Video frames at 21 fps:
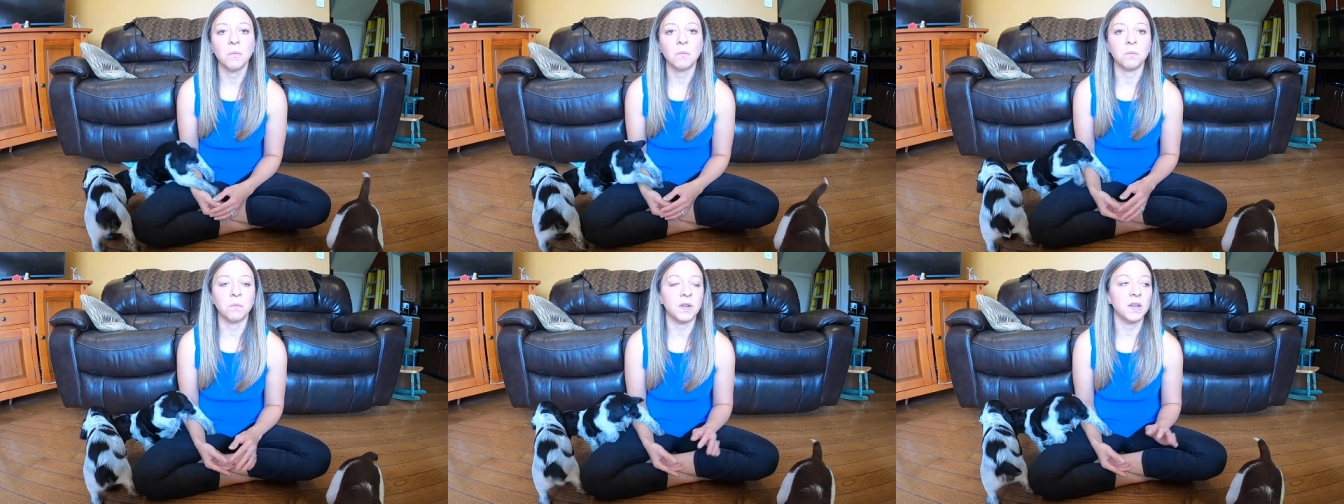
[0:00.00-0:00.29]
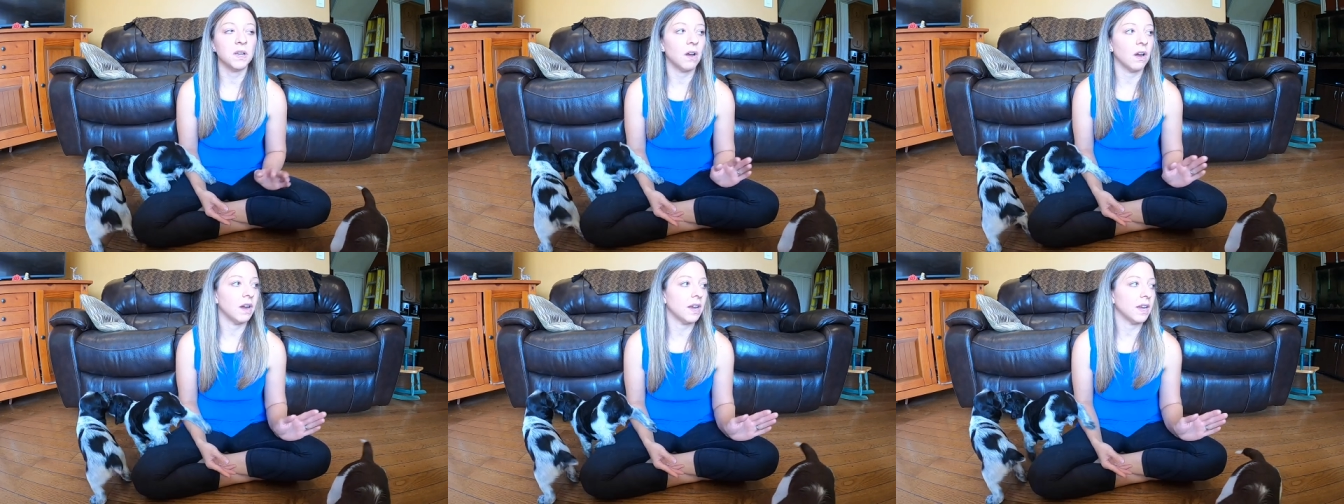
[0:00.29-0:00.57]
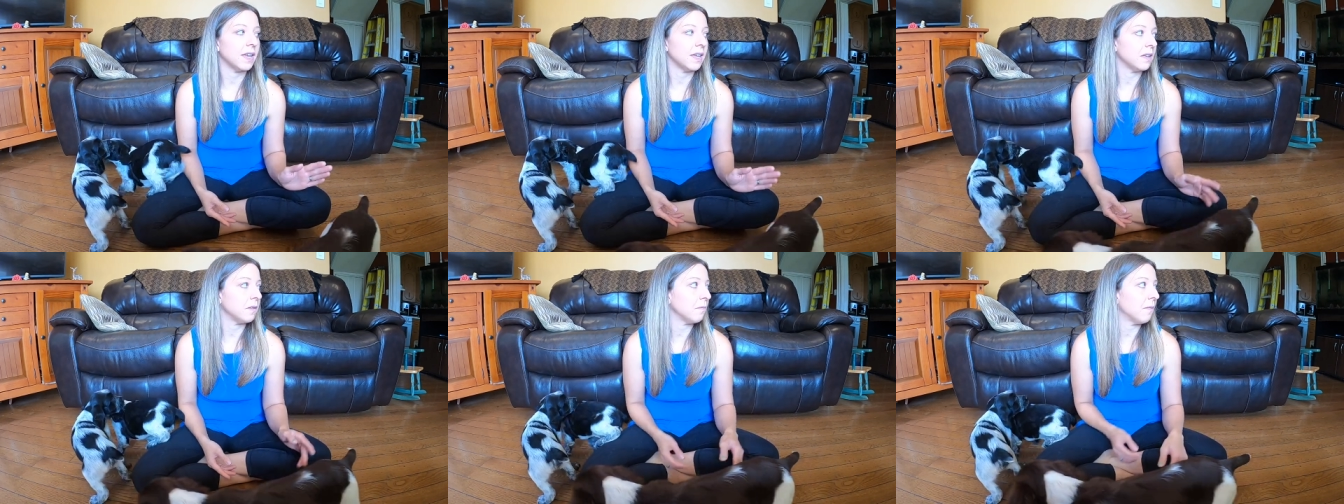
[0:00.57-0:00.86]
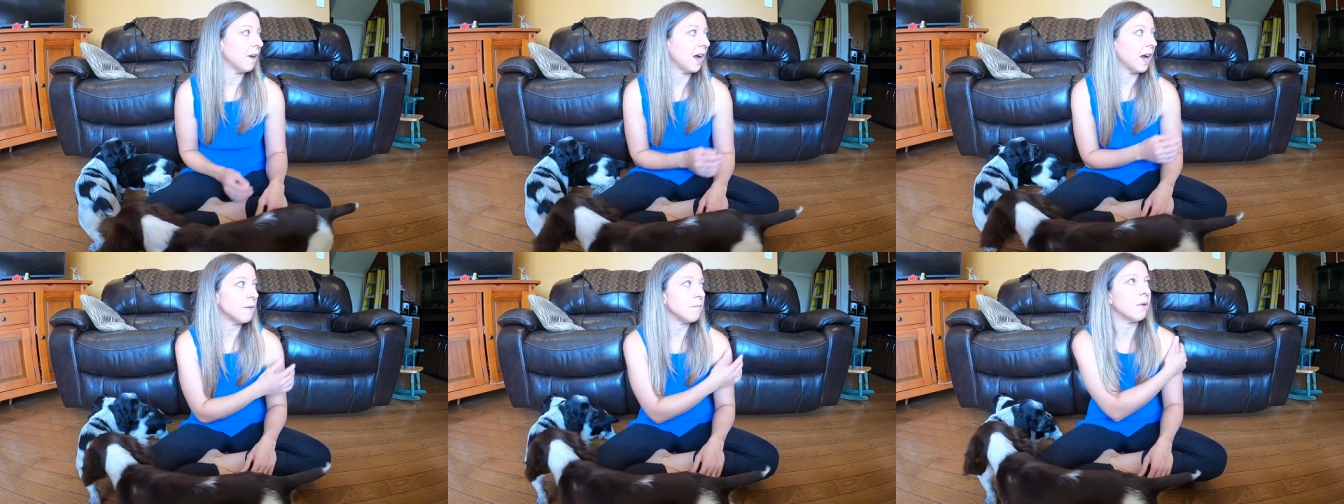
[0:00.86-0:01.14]
When we got
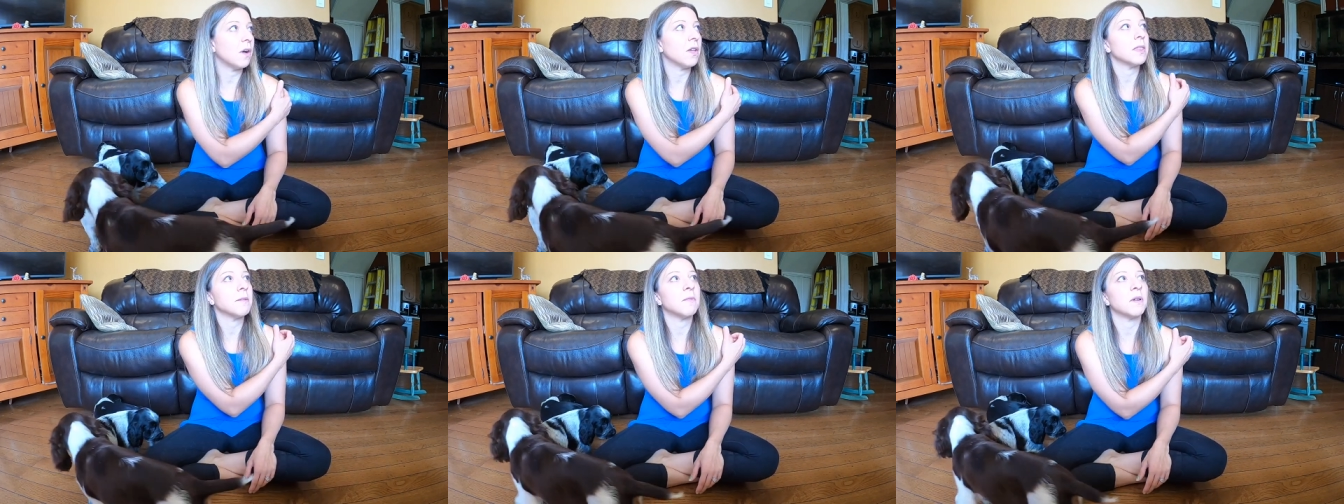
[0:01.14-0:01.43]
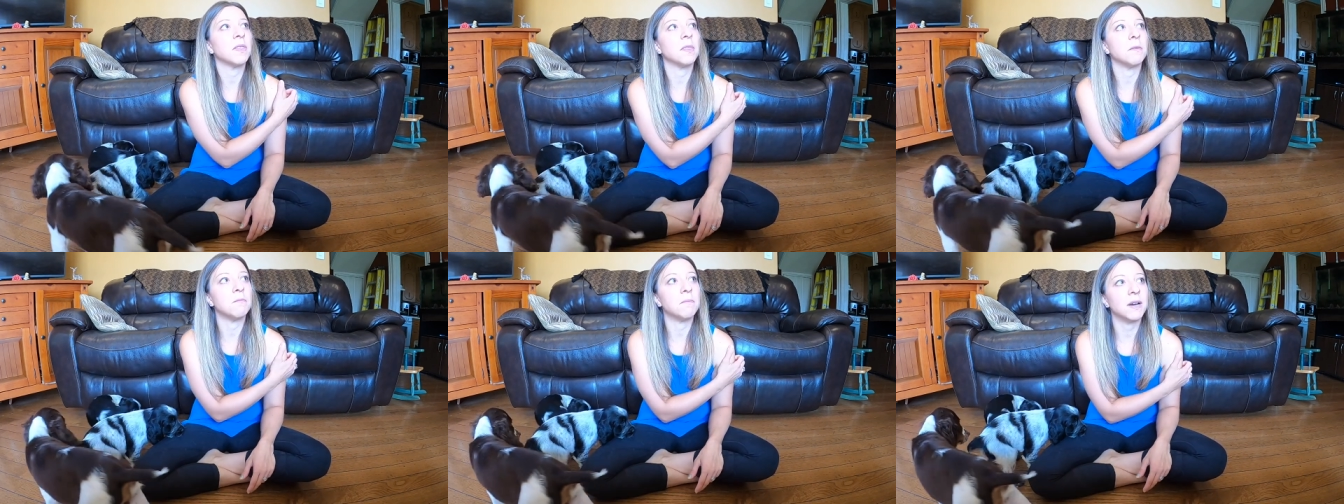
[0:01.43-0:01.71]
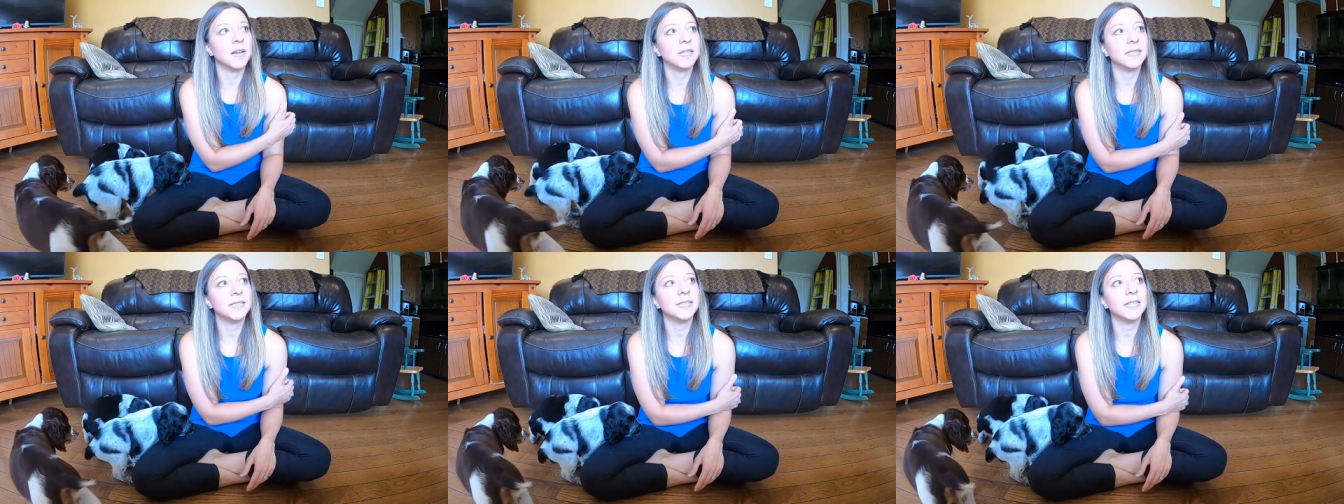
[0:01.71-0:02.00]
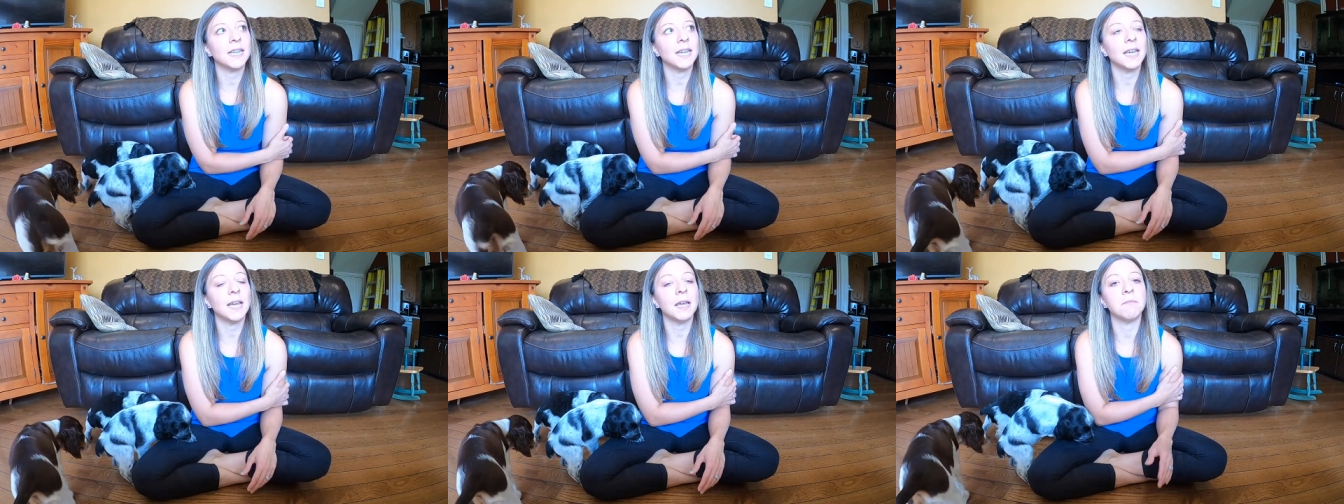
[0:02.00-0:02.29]
him, I bought them on the
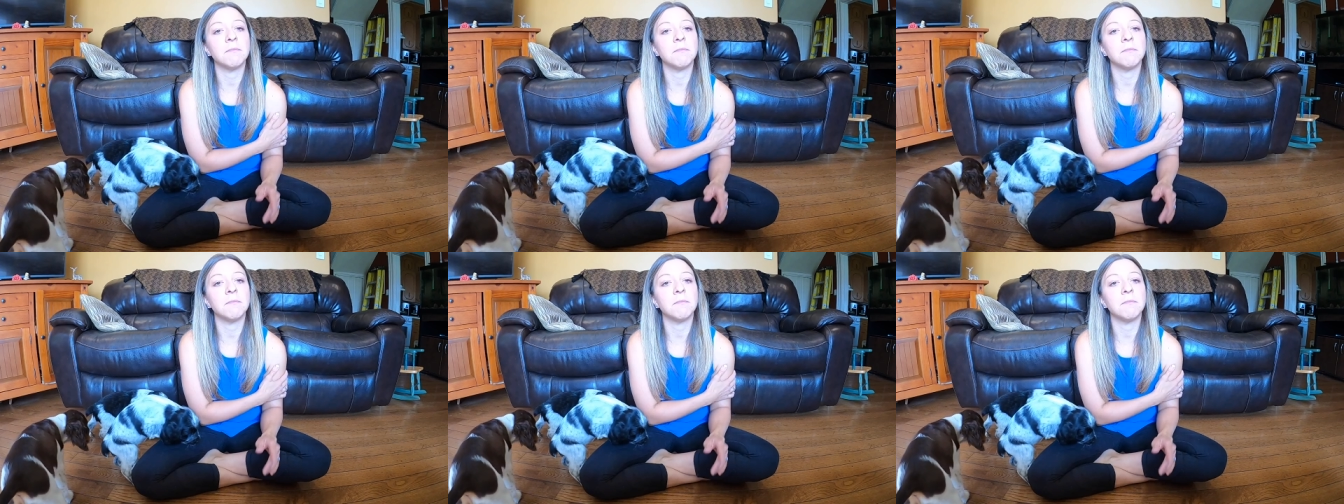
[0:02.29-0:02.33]
Monday,